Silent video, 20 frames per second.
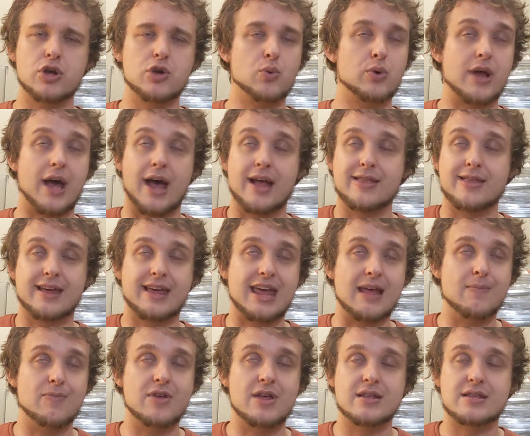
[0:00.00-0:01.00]
you would have had to
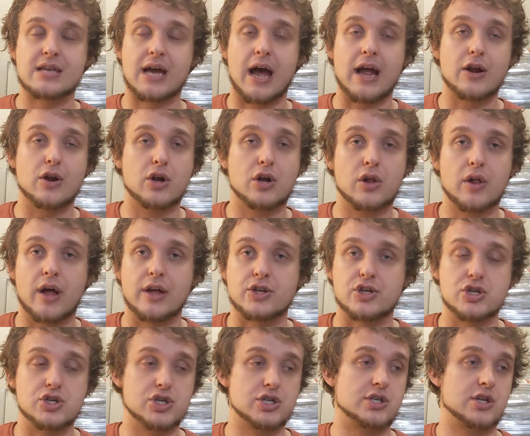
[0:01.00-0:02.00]
keep the entire
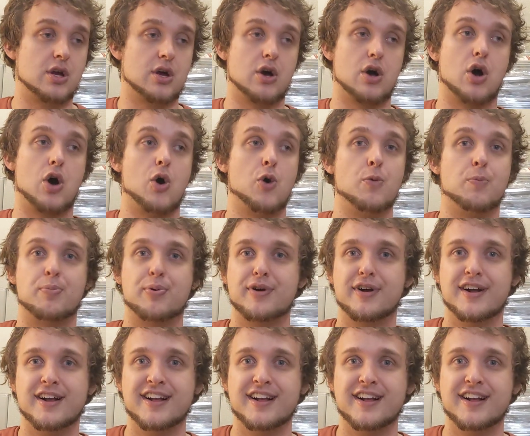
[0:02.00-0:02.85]
clutch and just hope